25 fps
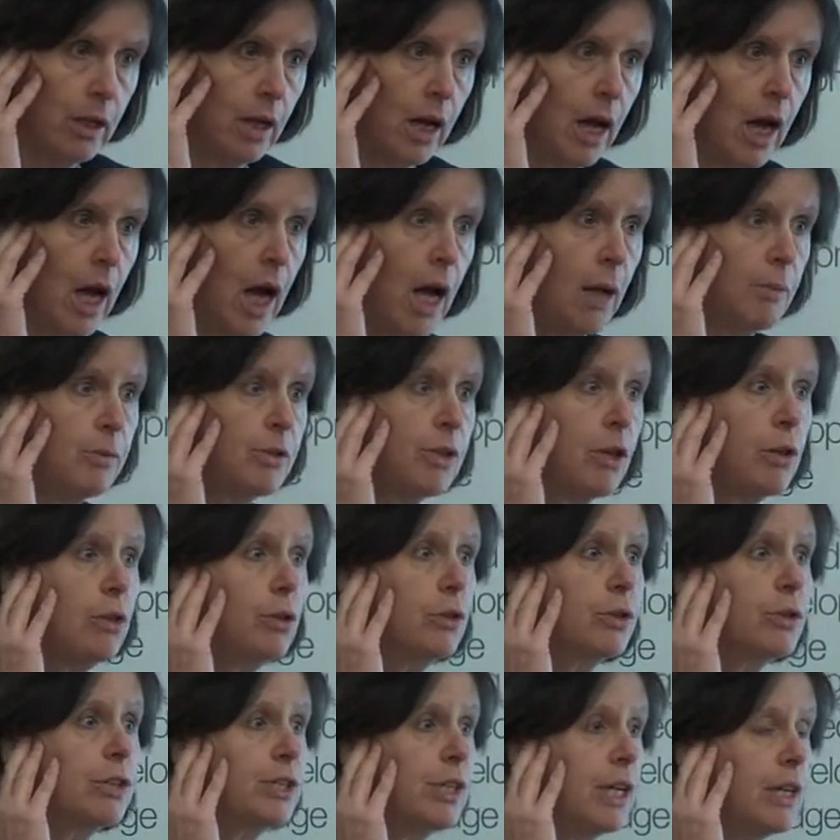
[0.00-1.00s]
So
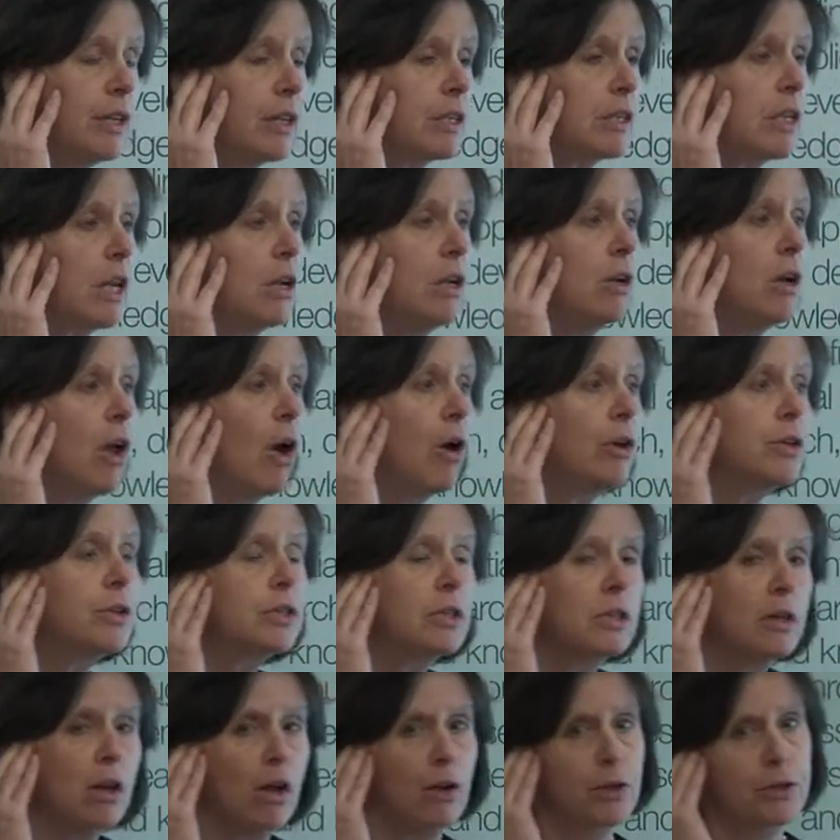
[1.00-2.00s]
you'll see there's a lot
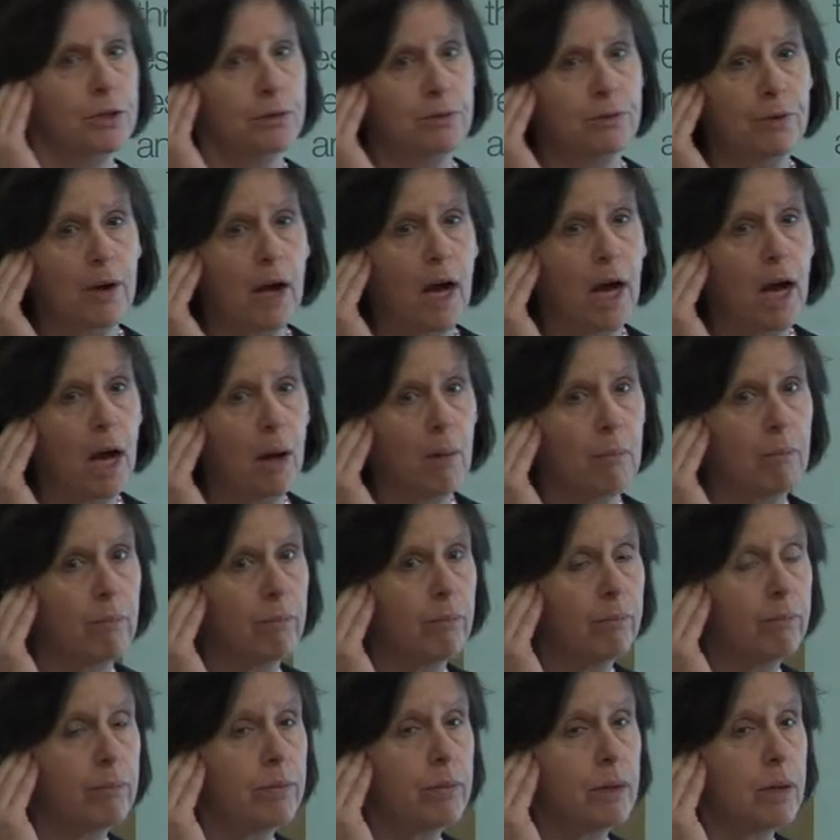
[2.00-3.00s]
of
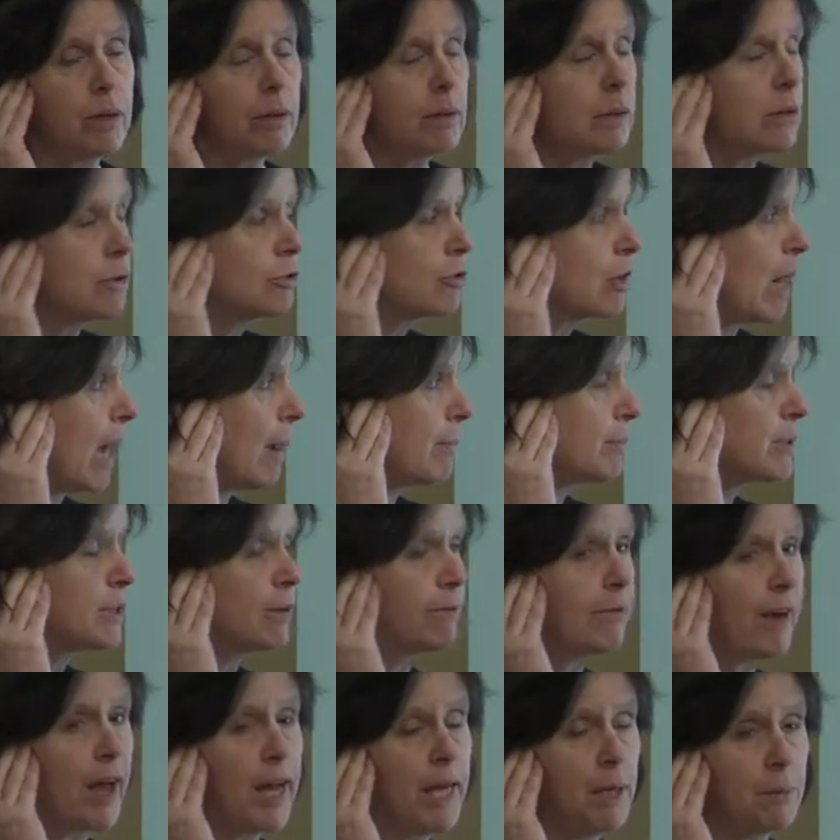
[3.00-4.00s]
traps
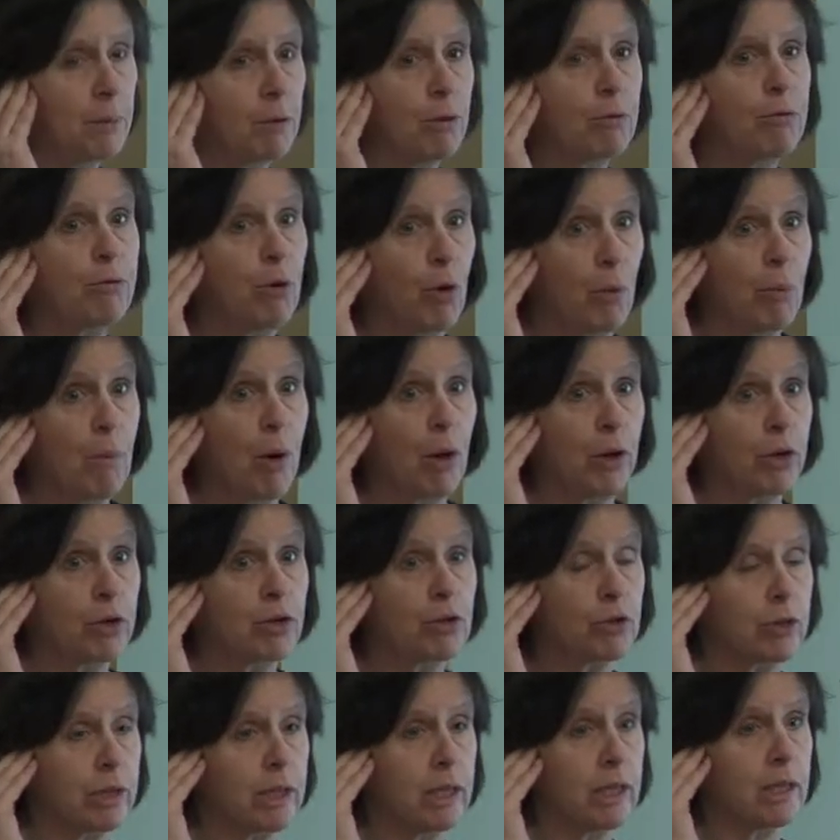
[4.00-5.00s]
available for
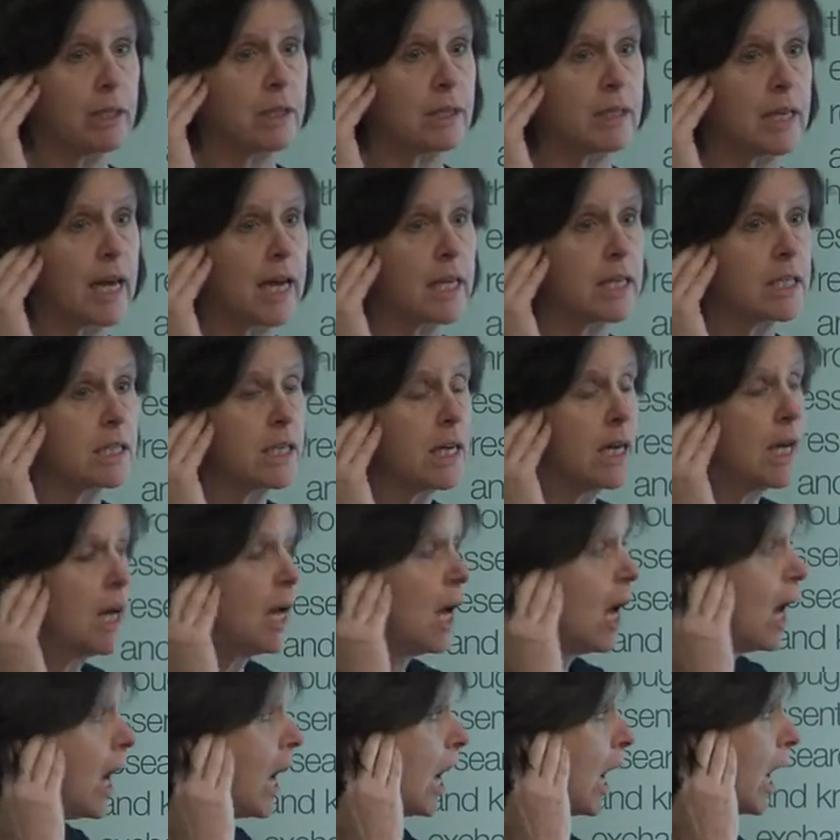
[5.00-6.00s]
monitoring insects,
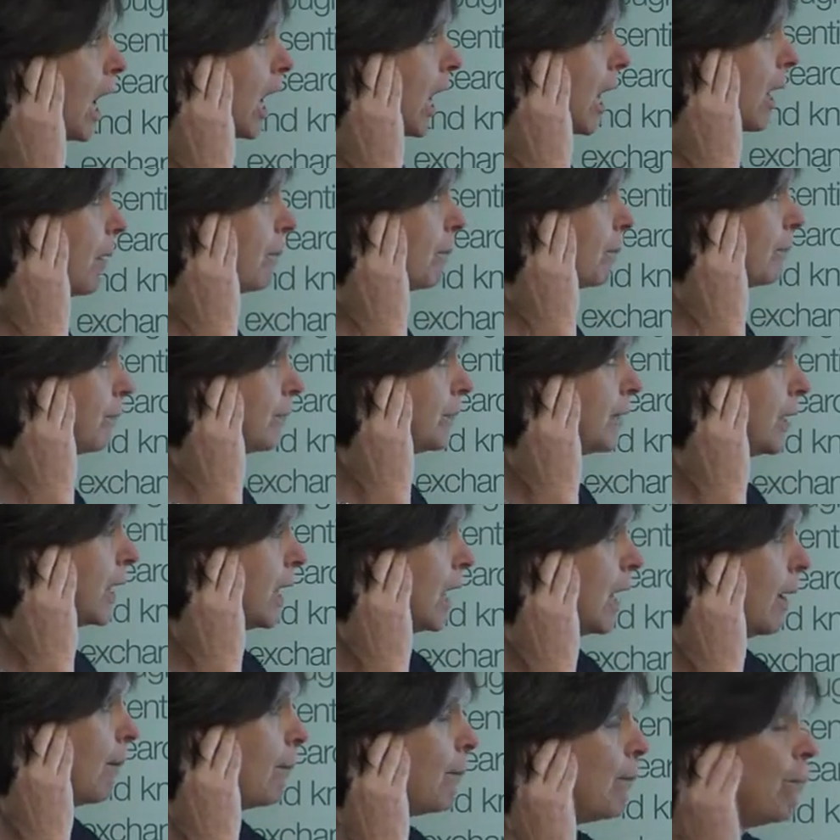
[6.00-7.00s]
and
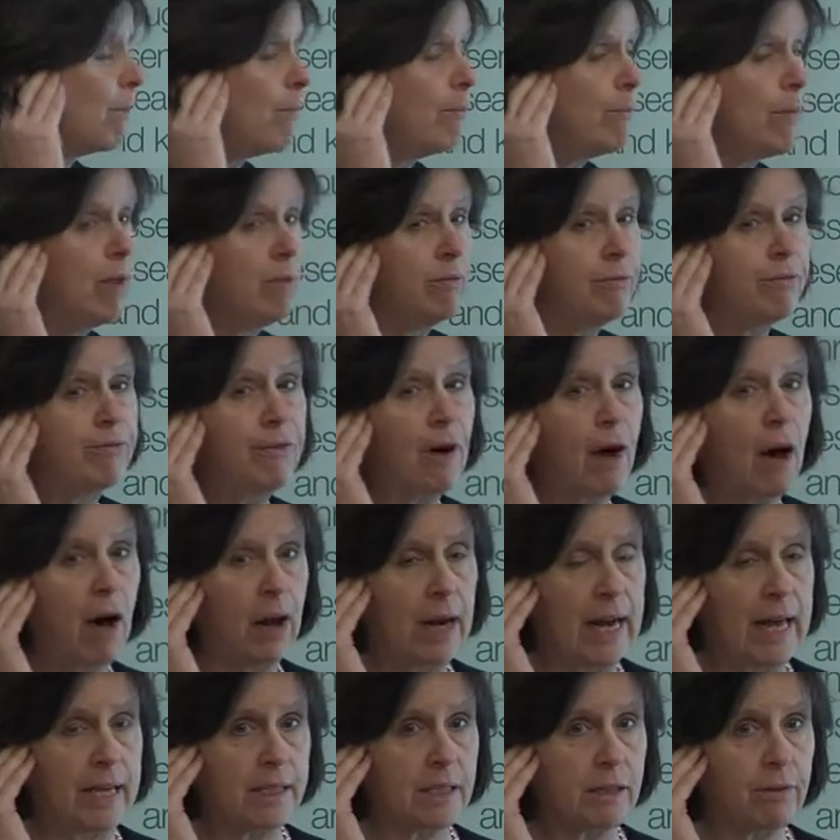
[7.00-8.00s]
far
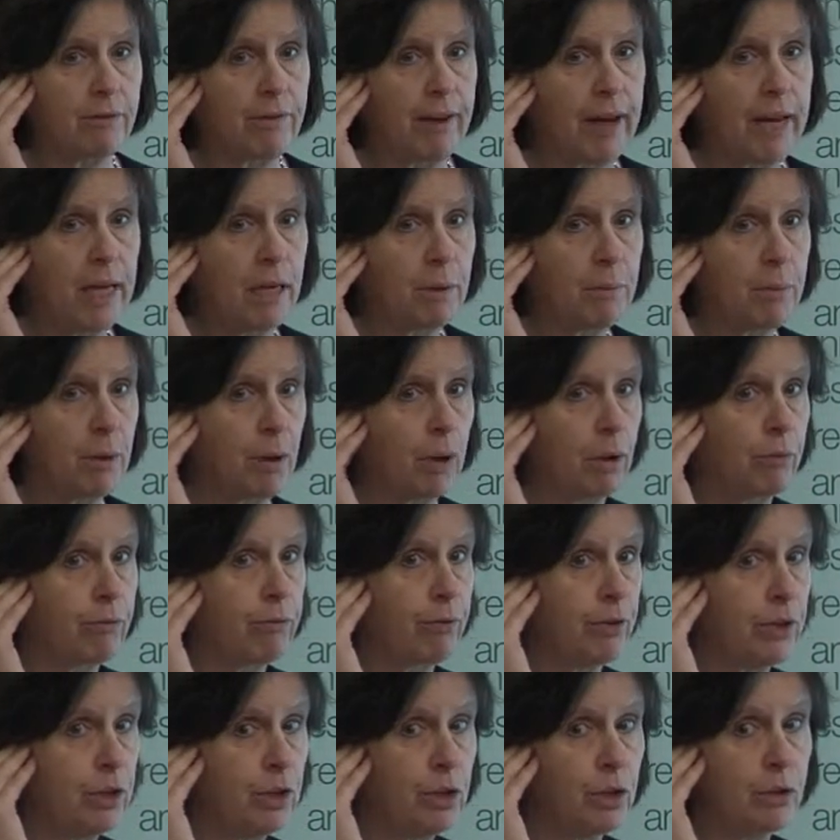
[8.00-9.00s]
less available
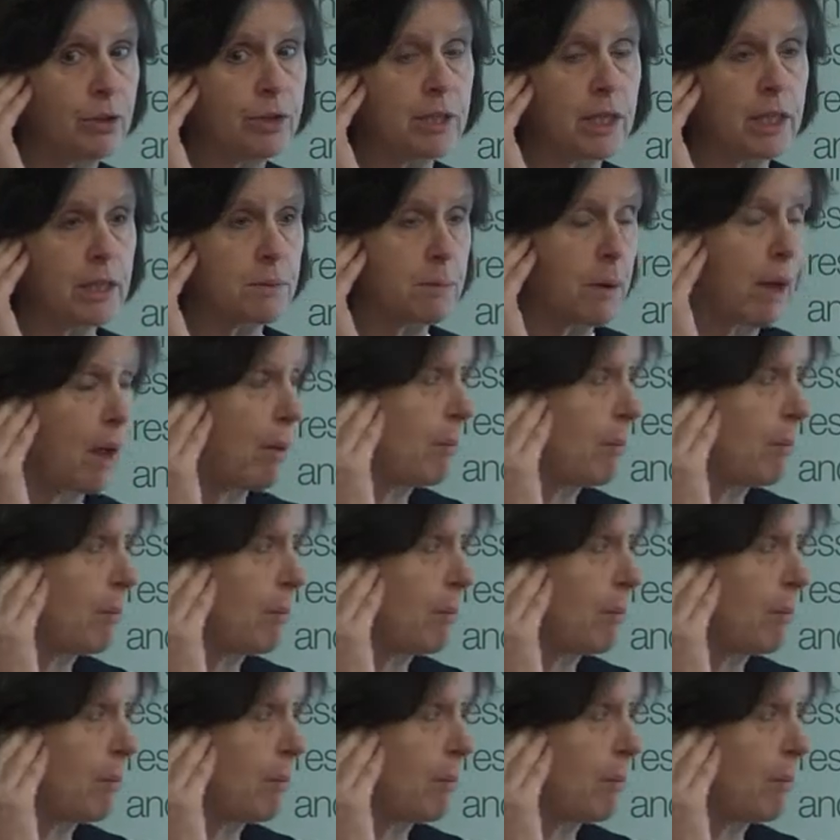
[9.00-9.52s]
for use as